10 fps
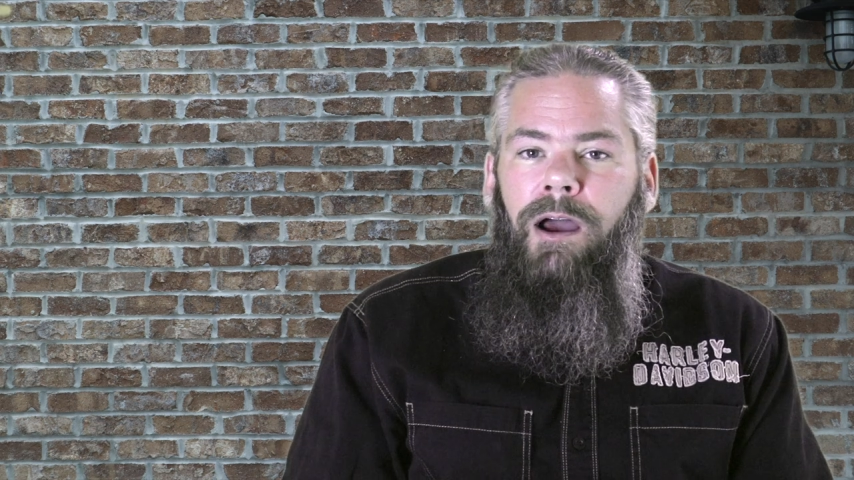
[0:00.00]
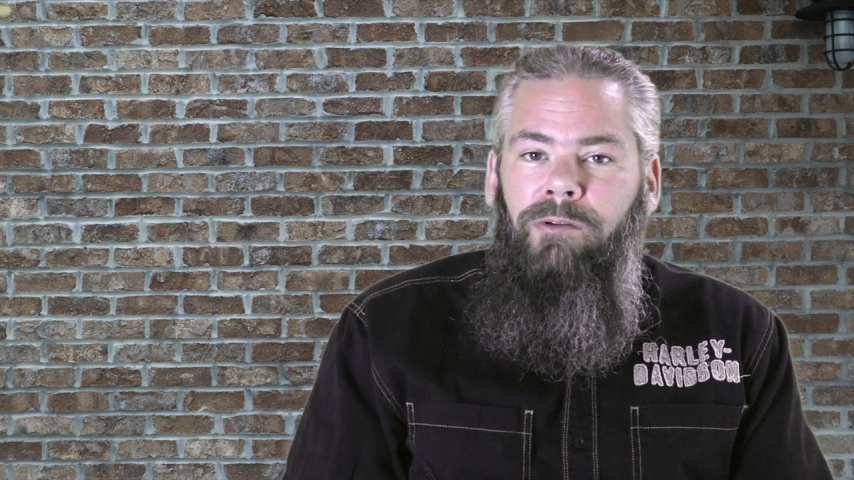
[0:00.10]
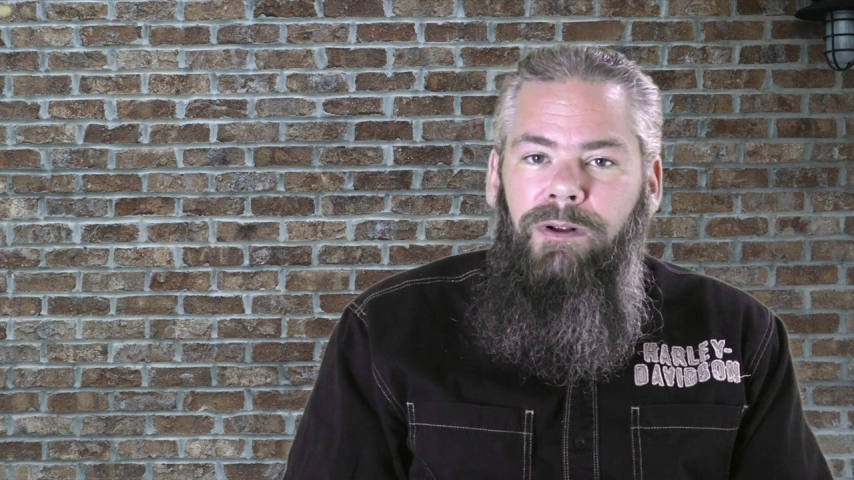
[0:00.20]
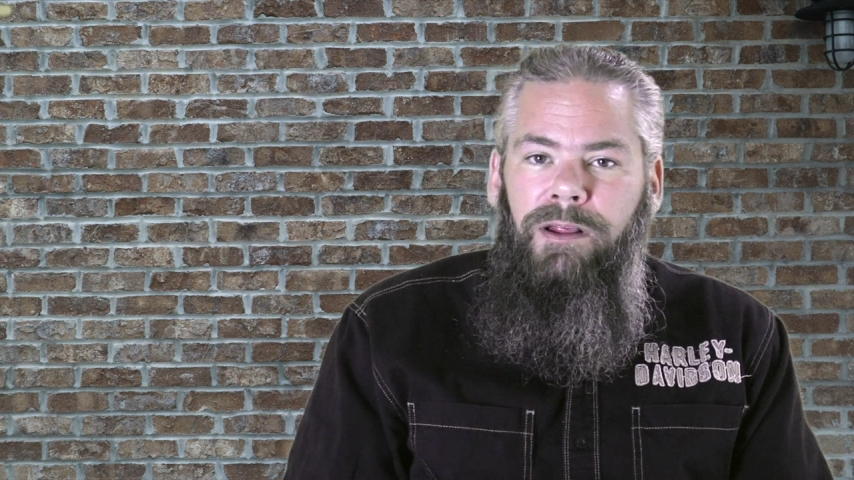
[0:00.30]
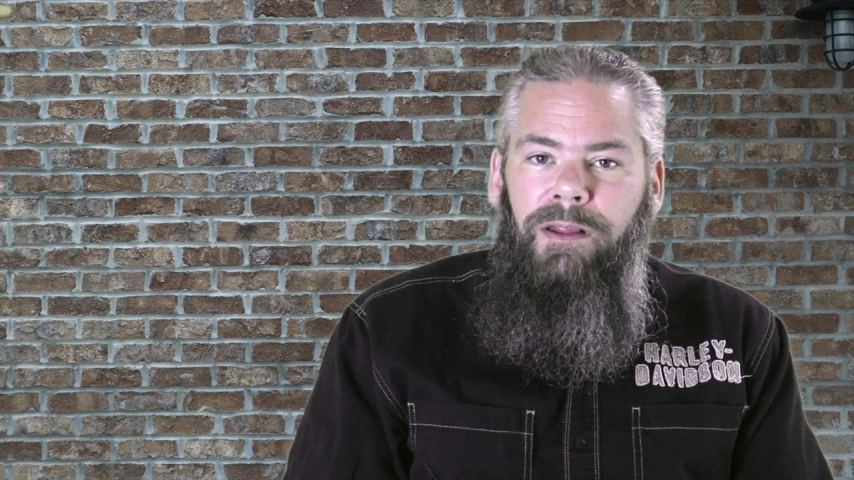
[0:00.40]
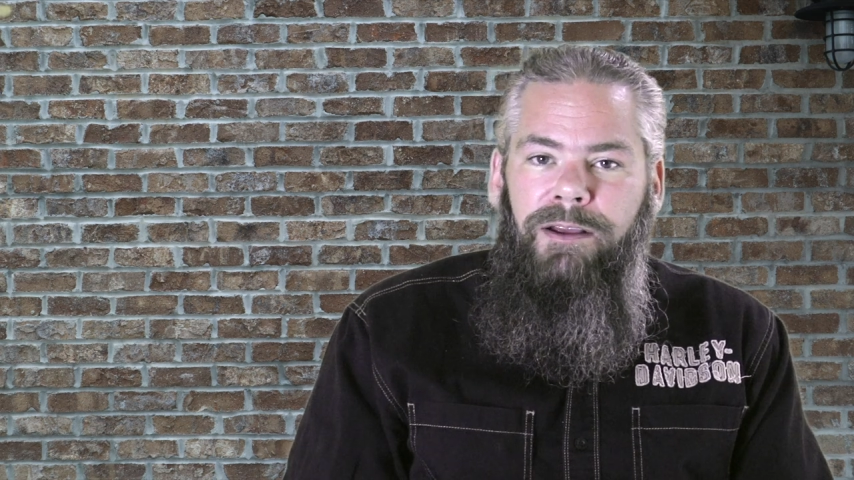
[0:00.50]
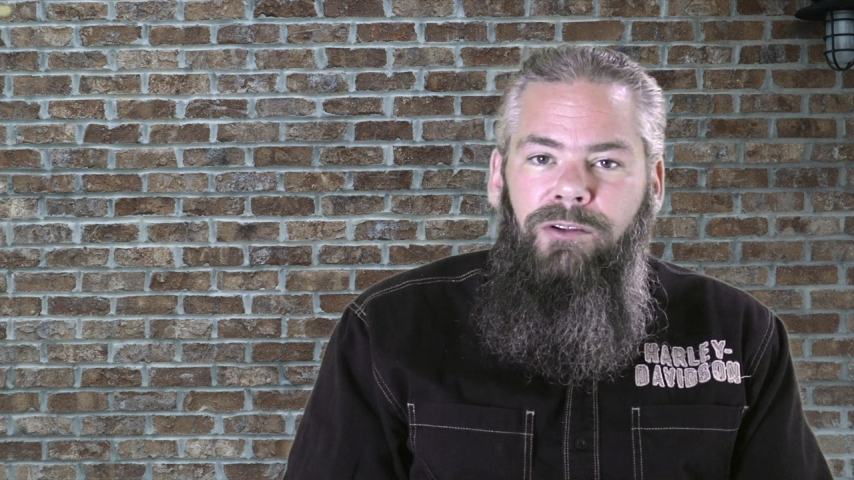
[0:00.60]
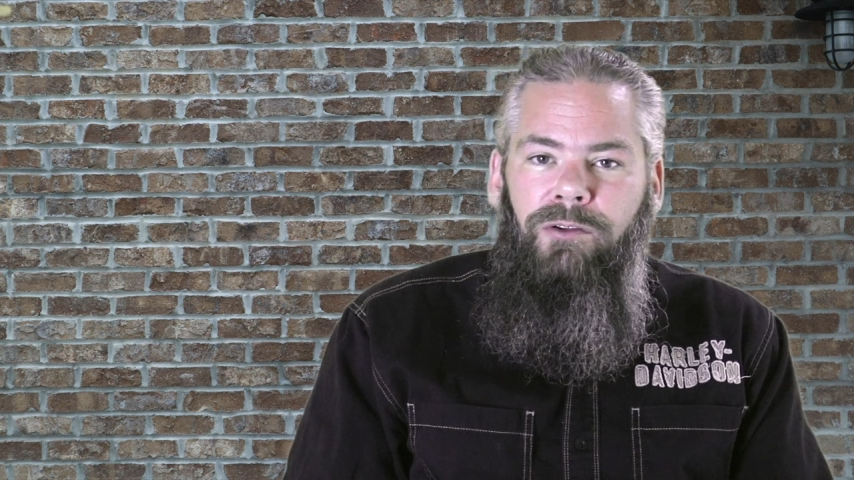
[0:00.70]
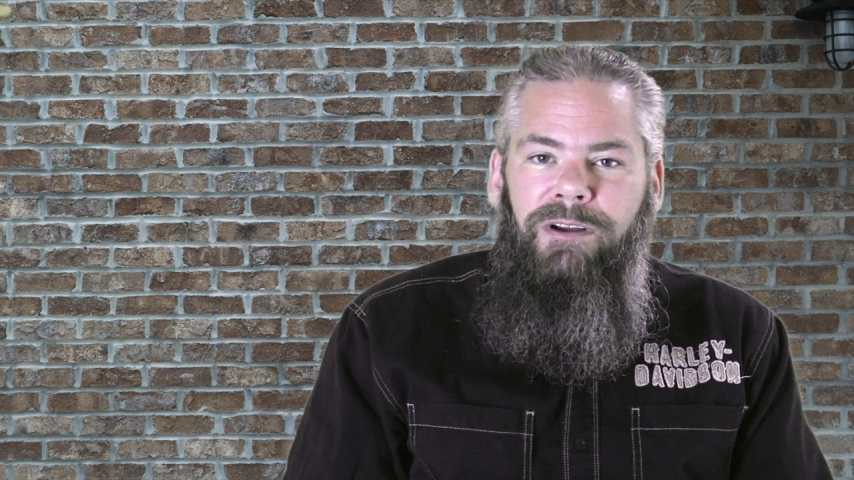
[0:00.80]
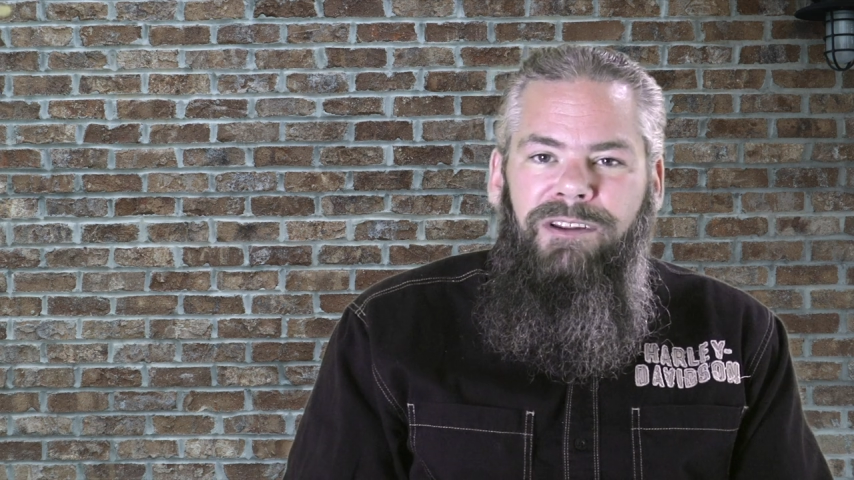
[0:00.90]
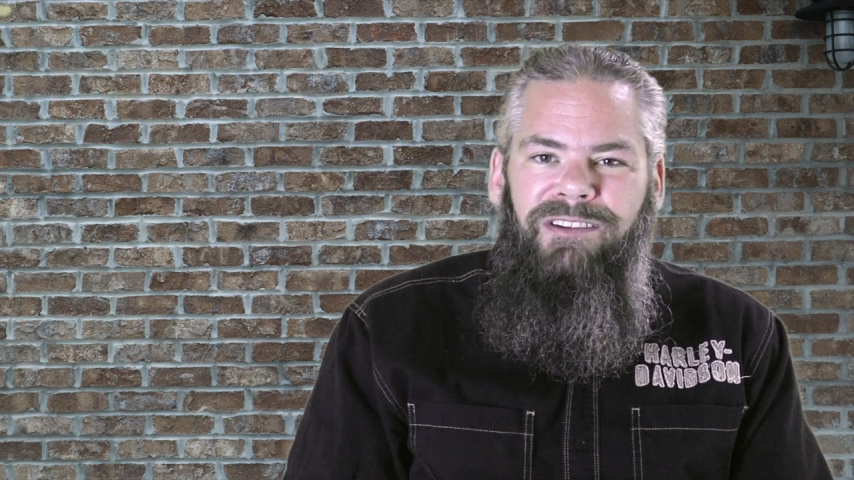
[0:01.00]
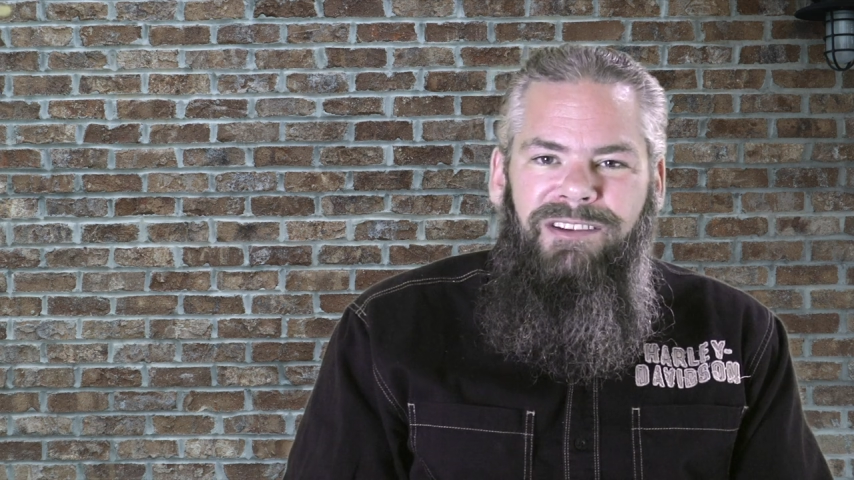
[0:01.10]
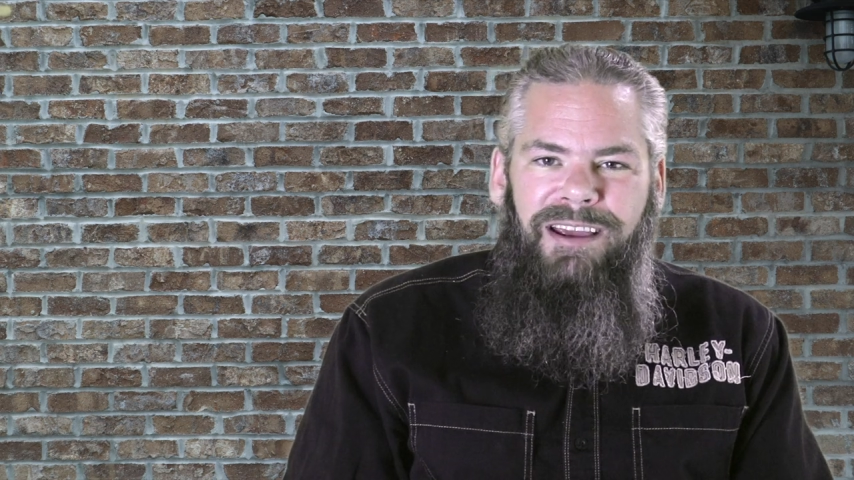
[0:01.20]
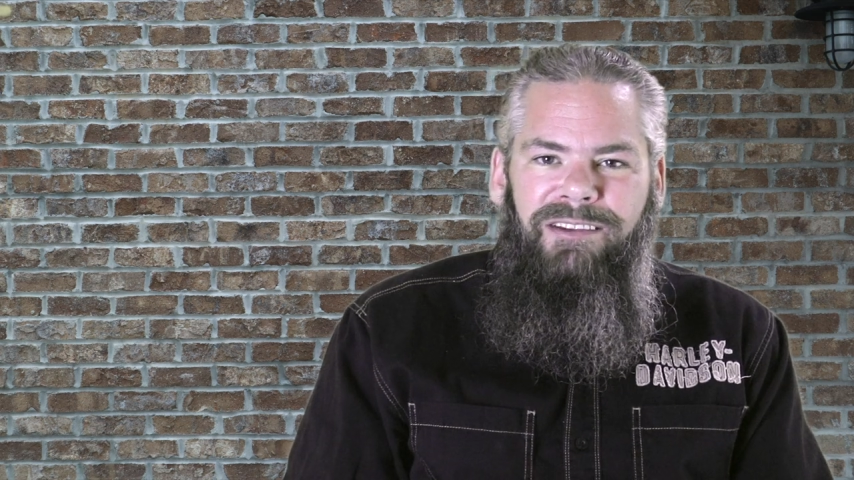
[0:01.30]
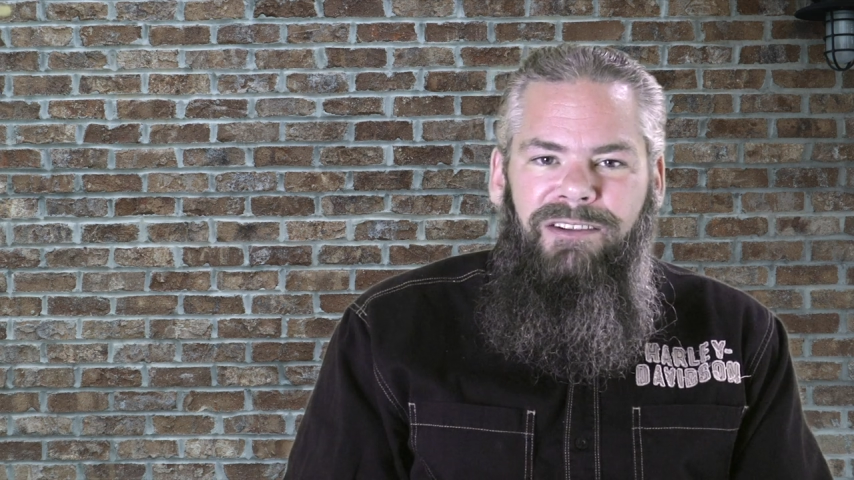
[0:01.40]
I really like to look at the
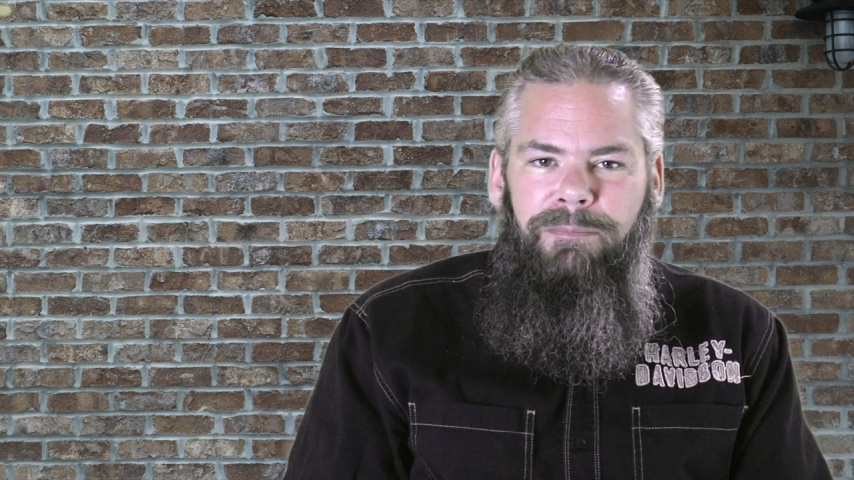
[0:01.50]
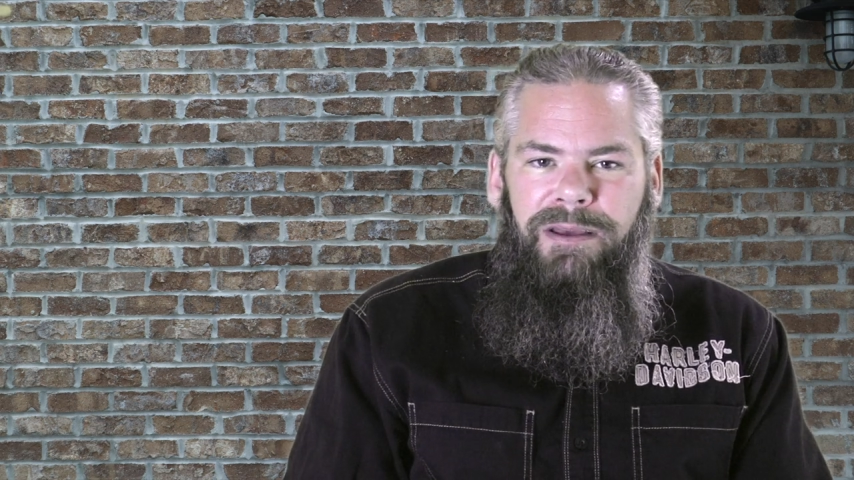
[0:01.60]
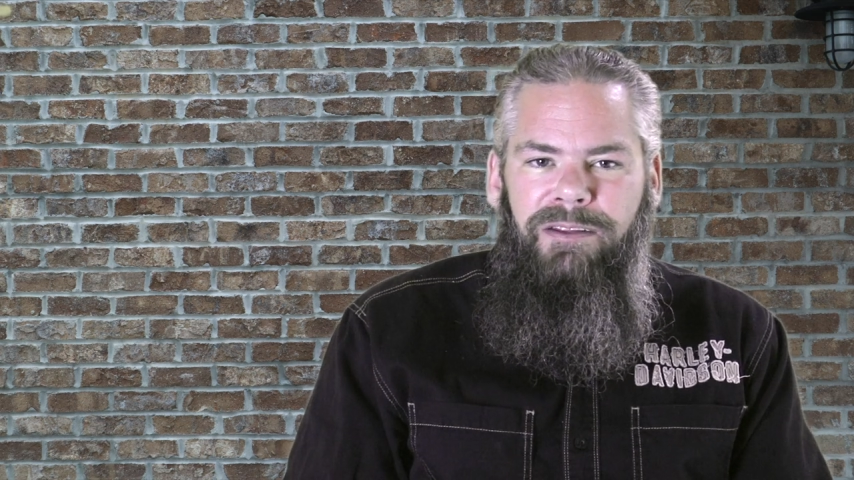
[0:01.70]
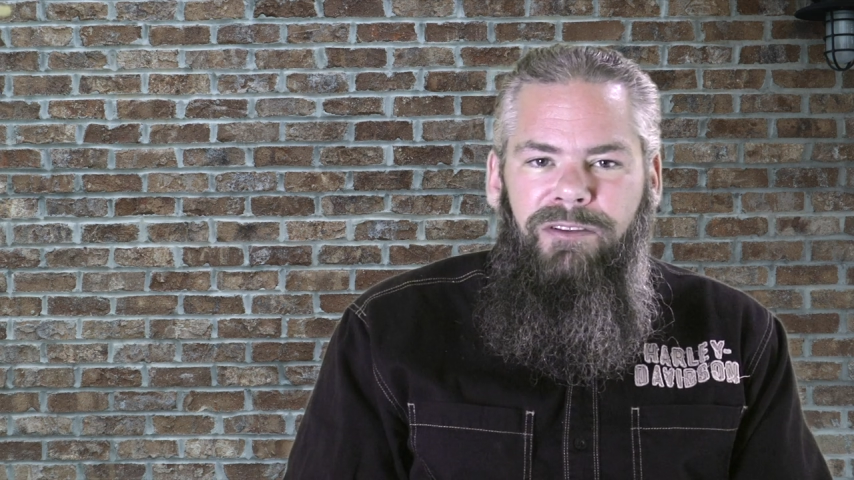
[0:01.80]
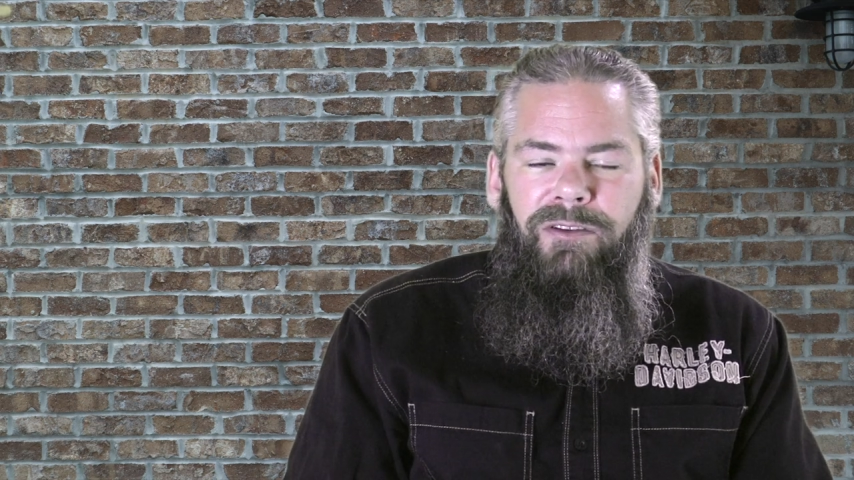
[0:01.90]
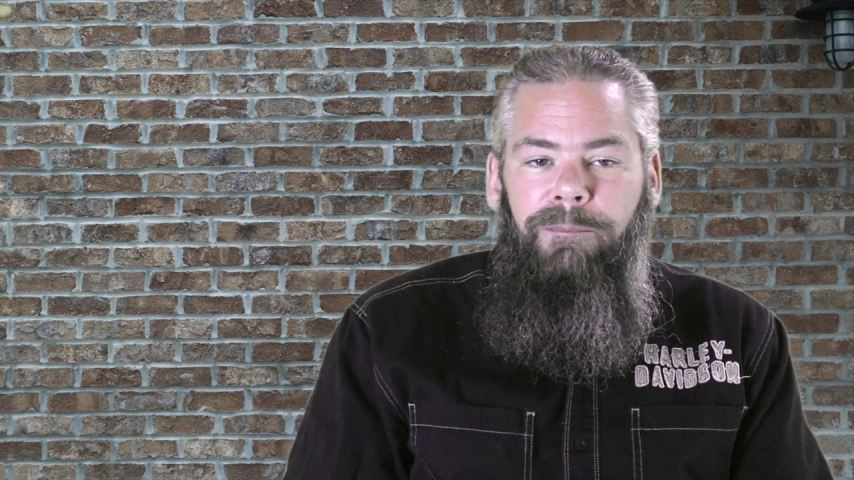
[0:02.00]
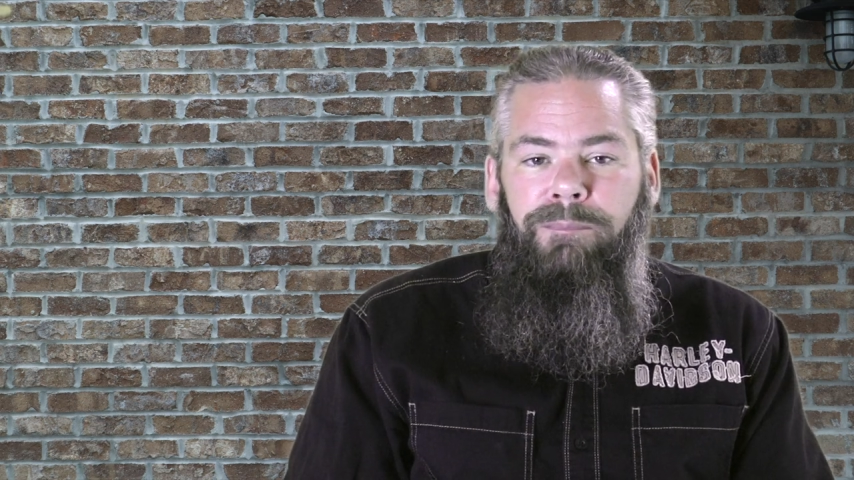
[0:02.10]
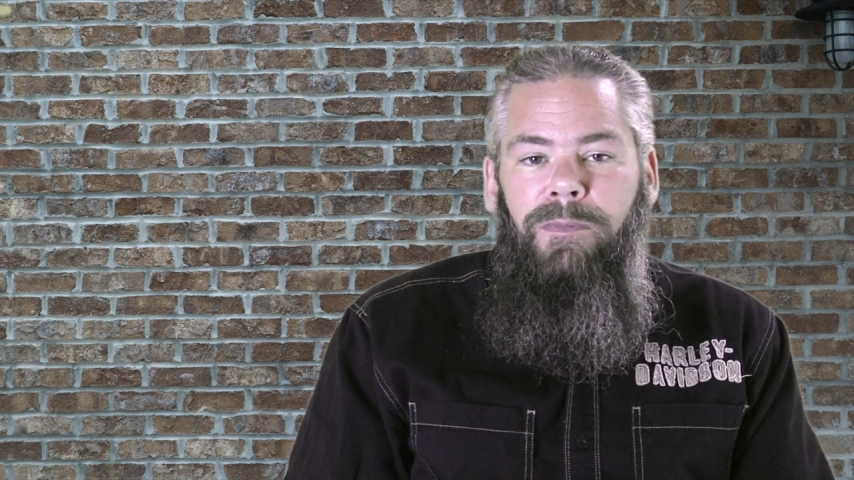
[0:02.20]
sciencey bits.